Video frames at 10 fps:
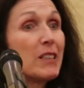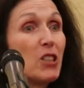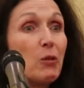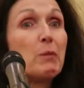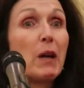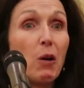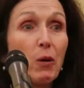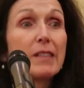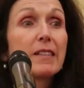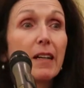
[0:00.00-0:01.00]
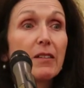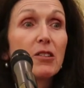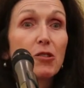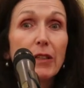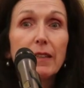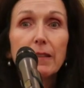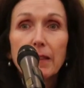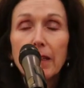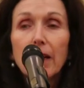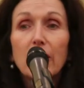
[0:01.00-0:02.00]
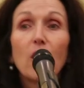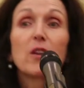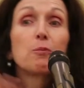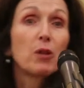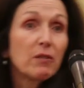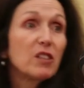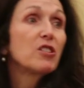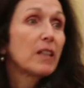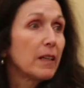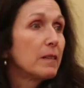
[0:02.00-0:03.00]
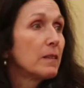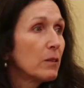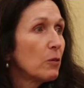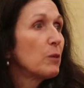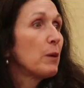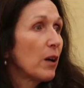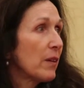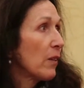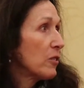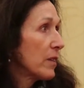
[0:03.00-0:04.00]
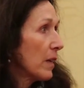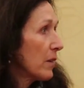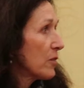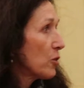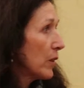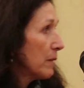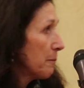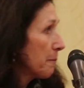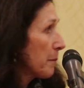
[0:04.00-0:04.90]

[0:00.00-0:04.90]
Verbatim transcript: she would be on one side of the street, and all the privileged kids would be on the other side of the street.